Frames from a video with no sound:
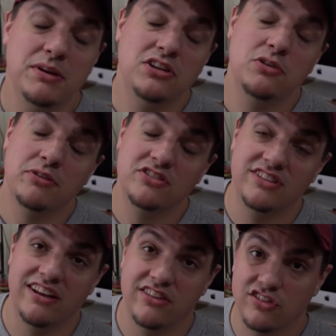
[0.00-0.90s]
to be to
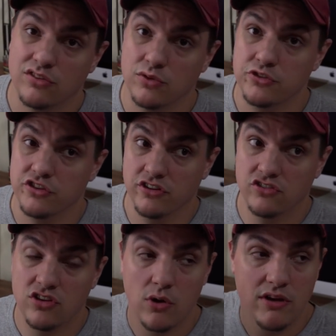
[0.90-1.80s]
present the solution.
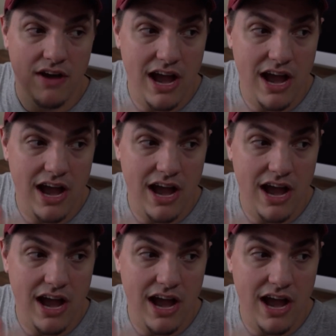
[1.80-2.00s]
So if